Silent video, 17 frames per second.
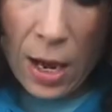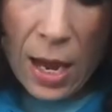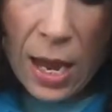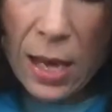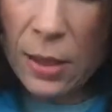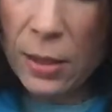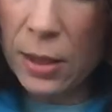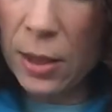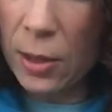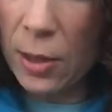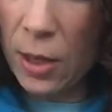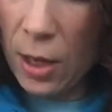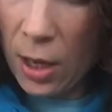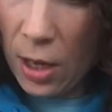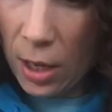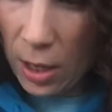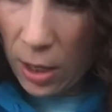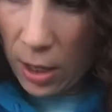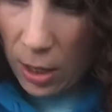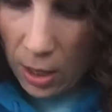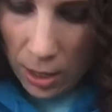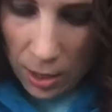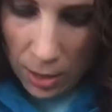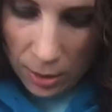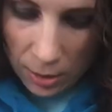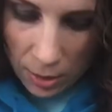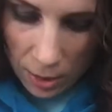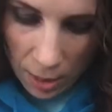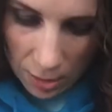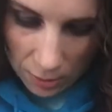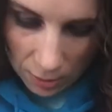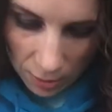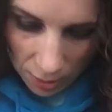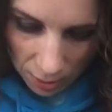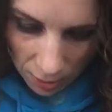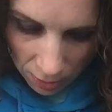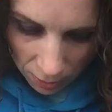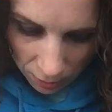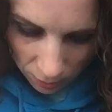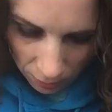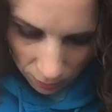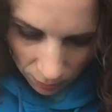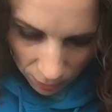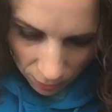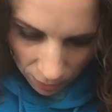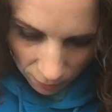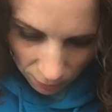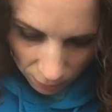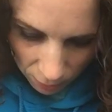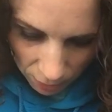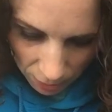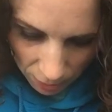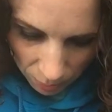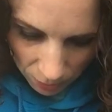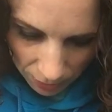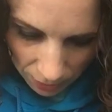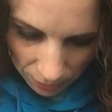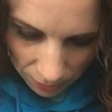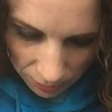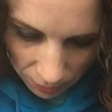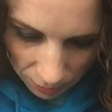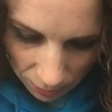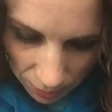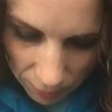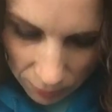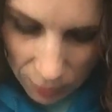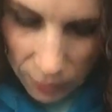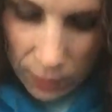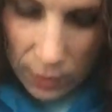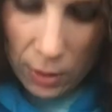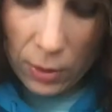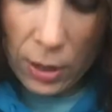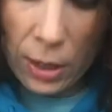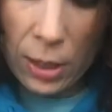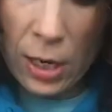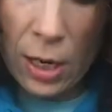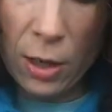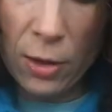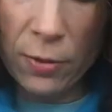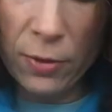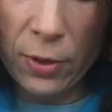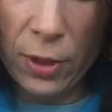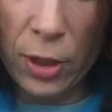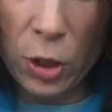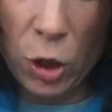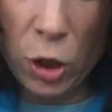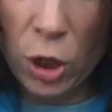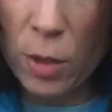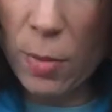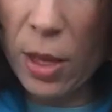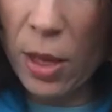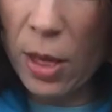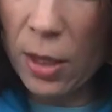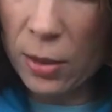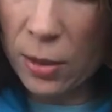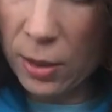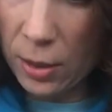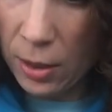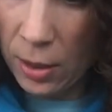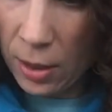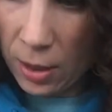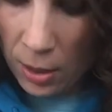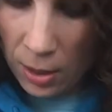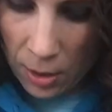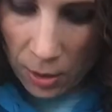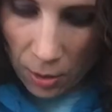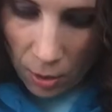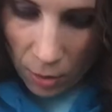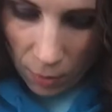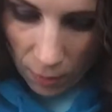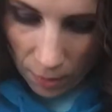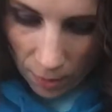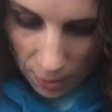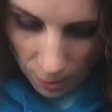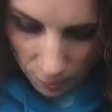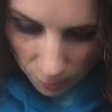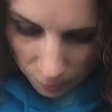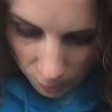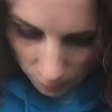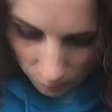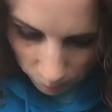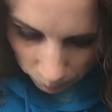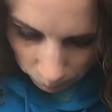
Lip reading: 8. And as I have a lot of paint down, I have to very carefully shimmy this around.